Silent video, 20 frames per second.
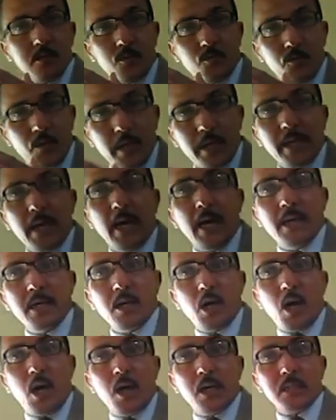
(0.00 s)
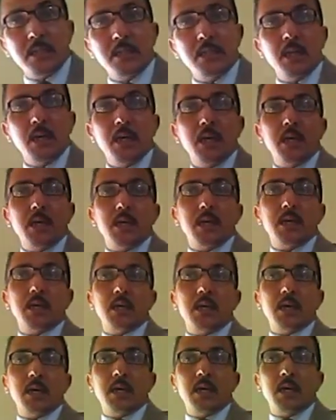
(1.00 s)
rely on
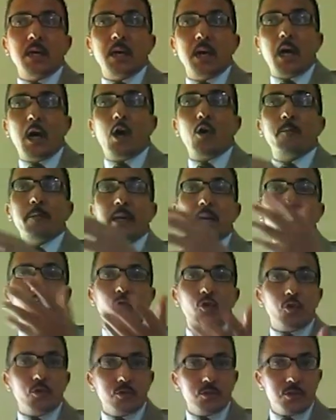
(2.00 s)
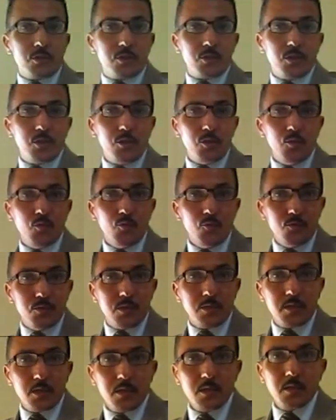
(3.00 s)
how many words
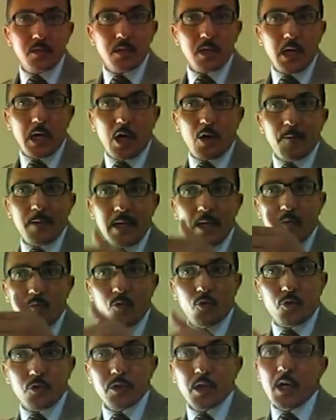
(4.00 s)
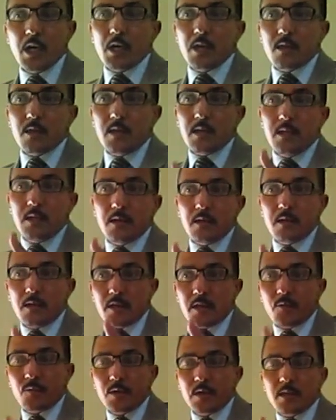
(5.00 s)
used, how many words
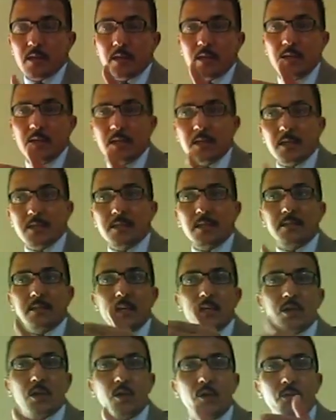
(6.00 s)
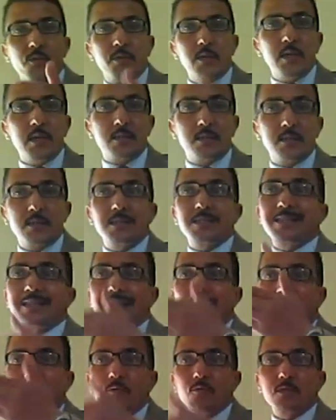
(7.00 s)
the dissertation or thesis
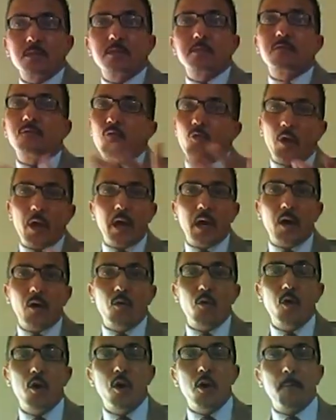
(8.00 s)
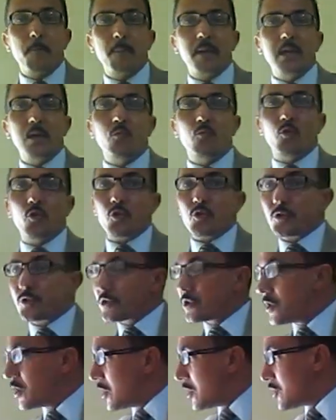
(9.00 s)
counts for how many
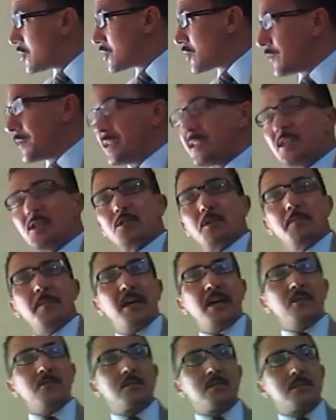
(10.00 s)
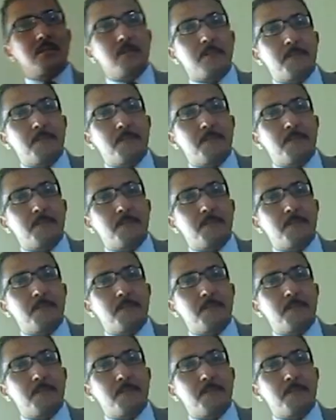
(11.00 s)
words. So it is about